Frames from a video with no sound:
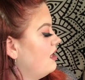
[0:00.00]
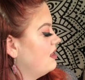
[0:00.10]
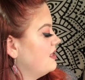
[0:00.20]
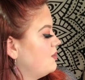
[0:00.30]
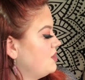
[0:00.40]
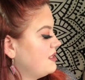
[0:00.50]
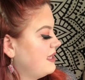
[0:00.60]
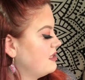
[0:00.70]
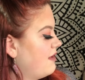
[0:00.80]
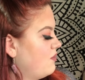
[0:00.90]
This one just
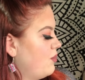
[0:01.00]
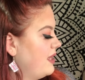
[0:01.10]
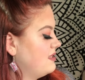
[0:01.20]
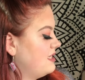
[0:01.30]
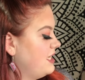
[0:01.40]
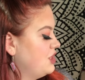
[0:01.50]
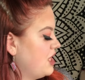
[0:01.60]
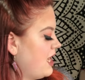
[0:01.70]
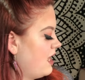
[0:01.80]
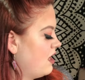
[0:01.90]
says Love Always
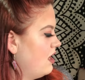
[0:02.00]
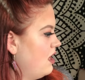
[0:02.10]
TJ.